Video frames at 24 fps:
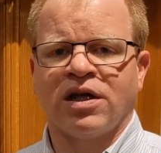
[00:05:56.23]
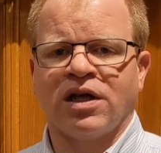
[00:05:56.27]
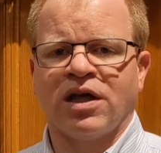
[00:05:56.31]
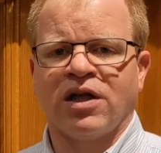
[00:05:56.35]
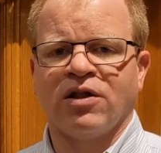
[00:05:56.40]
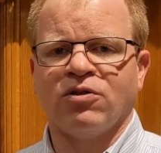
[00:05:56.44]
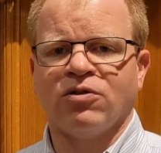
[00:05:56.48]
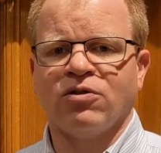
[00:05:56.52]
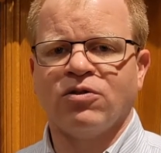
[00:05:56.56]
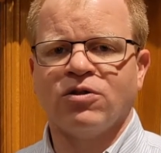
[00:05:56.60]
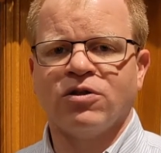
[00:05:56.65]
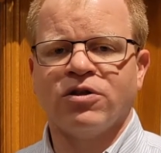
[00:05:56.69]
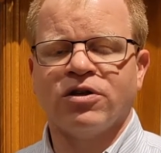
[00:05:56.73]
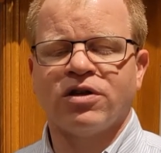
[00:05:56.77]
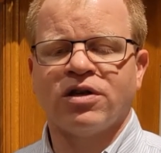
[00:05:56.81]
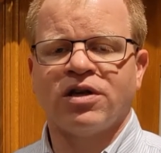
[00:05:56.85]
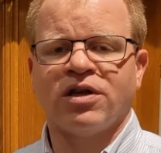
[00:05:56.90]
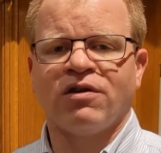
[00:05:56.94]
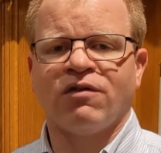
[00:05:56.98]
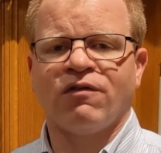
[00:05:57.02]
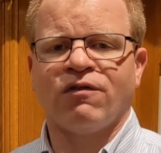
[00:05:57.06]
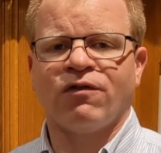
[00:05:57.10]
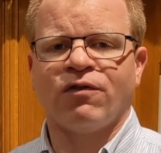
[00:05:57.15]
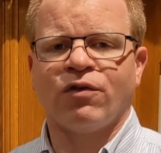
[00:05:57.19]
and
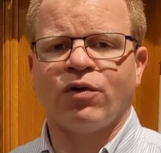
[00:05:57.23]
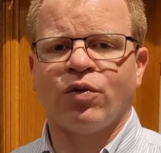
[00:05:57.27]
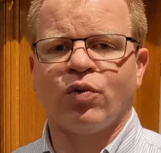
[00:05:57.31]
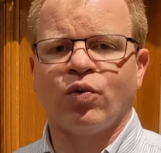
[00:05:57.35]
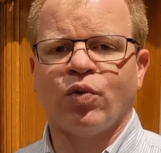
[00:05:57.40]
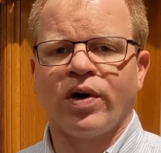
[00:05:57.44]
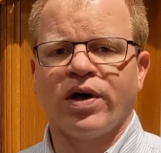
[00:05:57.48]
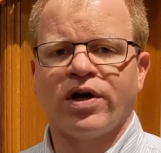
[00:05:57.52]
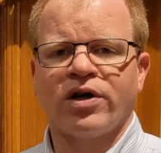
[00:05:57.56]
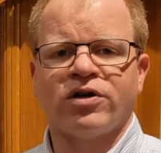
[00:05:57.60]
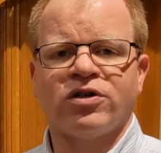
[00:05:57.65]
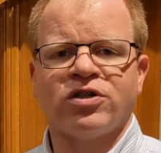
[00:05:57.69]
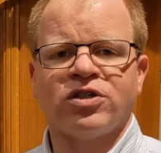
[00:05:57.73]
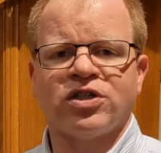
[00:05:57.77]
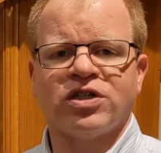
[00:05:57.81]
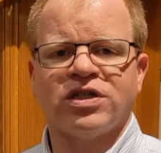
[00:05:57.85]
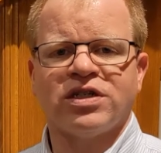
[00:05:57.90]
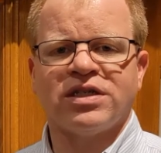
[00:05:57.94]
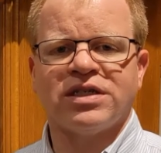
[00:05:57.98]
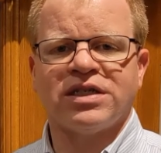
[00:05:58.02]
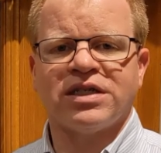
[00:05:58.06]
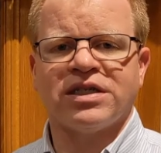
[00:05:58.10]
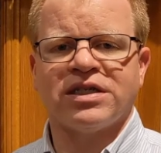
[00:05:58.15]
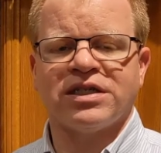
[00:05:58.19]
looking for where
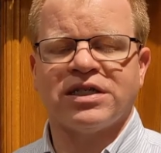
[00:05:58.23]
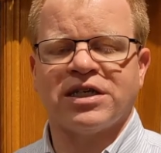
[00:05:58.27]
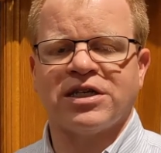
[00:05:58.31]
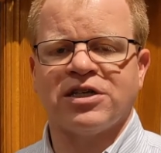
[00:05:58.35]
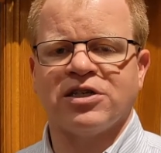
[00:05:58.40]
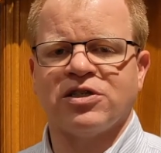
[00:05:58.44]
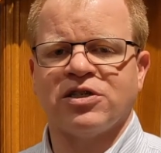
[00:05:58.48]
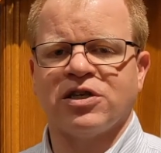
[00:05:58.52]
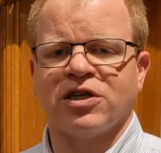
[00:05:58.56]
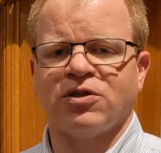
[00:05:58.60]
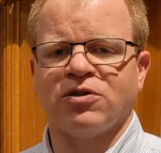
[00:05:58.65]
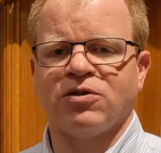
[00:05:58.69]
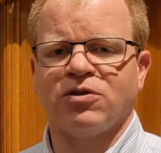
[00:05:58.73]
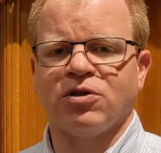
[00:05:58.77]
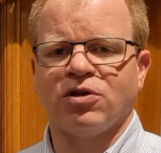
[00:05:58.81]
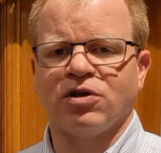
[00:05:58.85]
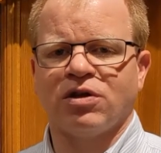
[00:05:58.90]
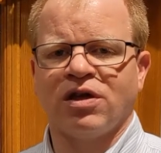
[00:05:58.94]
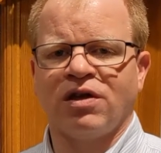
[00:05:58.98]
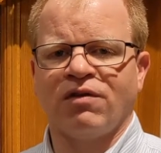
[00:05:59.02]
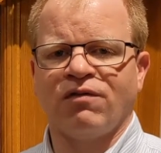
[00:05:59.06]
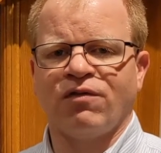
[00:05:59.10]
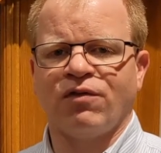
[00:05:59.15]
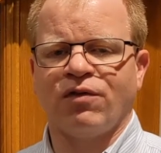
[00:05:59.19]
Jesus is and
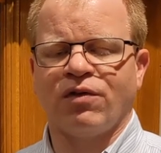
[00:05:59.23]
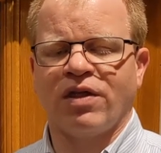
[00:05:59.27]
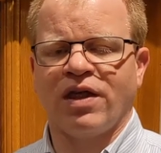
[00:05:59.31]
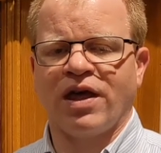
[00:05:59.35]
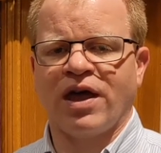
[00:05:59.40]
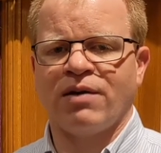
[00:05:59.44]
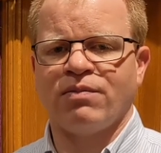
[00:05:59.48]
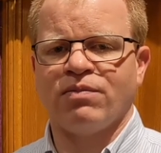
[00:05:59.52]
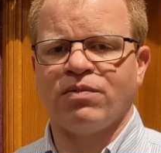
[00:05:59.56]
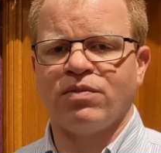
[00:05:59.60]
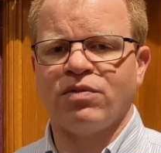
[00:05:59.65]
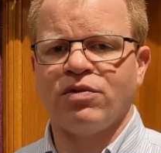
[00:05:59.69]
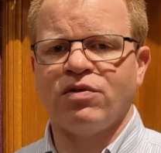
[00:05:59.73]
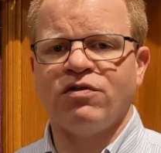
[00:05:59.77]
looking for that